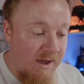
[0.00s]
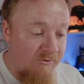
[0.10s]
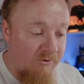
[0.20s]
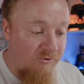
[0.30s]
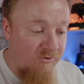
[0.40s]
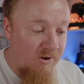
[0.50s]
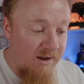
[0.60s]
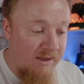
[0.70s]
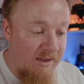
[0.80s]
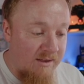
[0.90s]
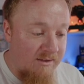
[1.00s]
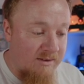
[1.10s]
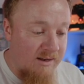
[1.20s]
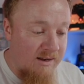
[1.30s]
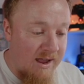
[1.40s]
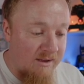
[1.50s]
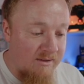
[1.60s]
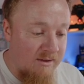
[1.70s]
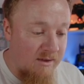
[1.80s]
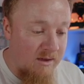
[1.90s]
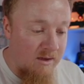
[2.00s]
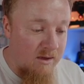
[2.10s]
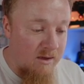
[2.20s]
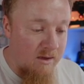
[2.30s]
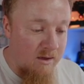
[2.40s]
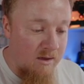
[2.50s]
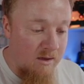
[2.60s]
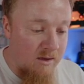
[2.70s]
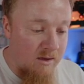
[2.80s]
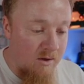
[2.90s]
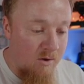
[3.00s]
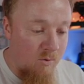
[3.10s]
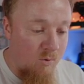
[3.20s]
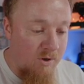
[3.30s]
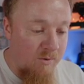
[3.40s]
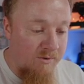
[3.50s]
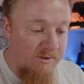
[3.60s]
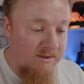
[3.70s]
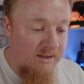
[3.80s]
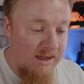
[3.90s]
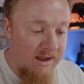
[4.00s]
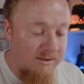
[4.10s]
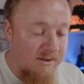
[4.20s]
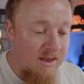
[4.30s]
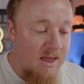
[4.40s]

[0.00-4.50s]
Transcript: left to right to select what you want to select.